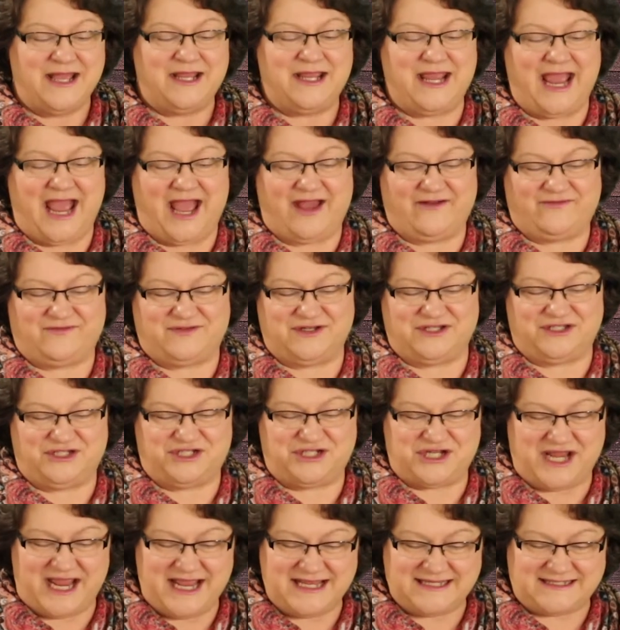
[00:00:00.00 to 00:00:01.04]
You have to
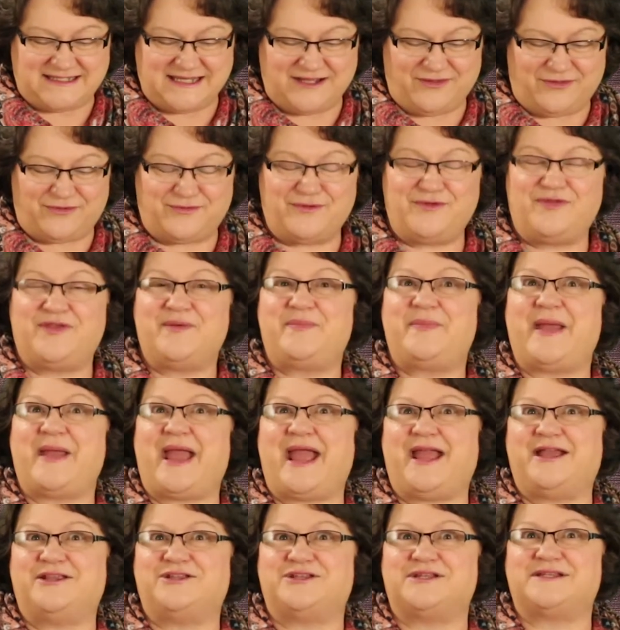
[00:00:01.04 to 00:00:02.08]
chase it through the
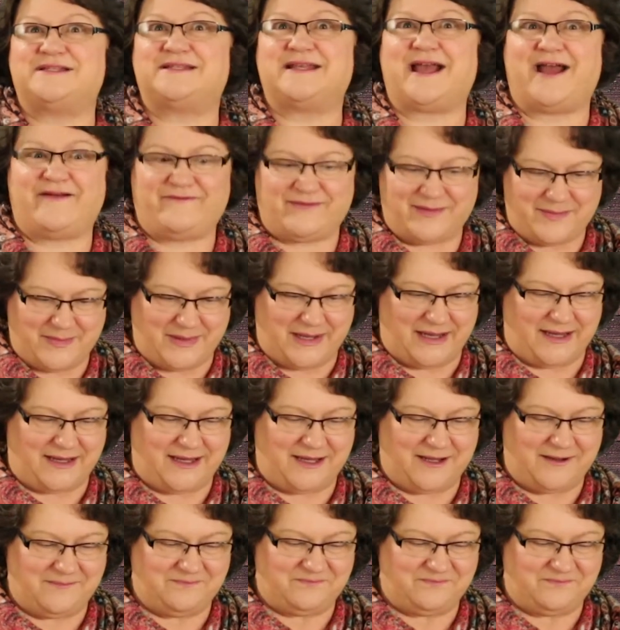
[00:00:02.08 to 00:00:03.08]
pages of a book.